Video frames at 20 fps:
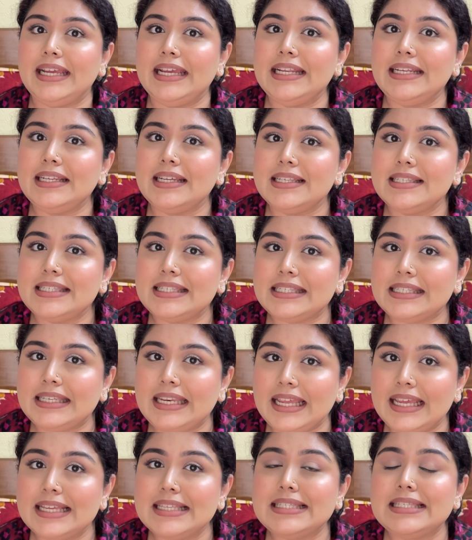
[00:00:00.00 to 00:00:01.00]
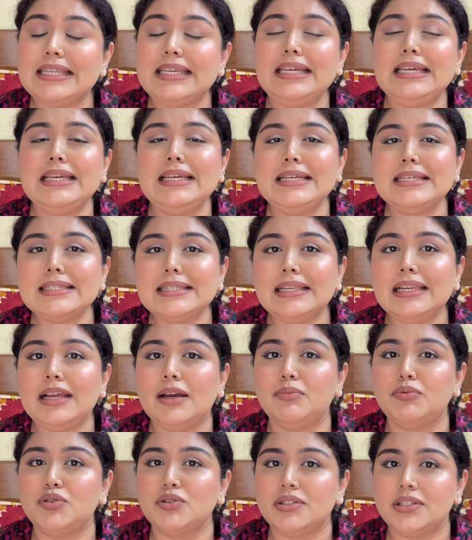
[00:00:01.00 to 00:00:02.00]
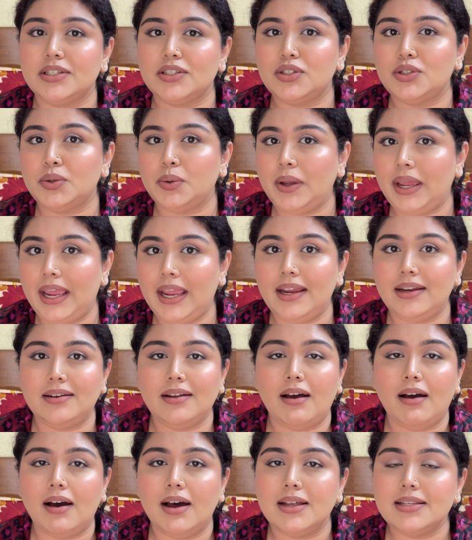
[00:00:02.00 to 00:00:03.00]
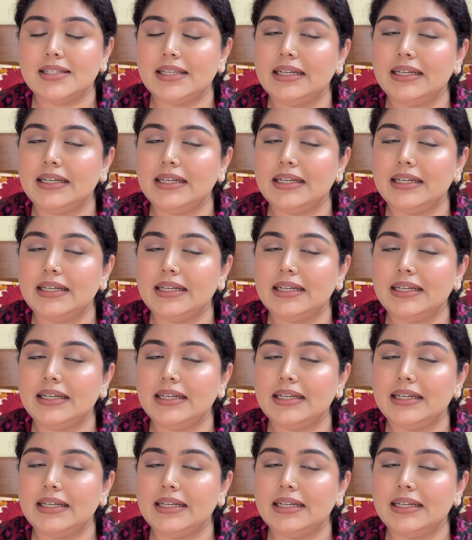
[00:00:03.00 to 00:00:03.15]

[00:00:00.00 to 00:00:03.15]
it stays easily up to 6 to 8 hours.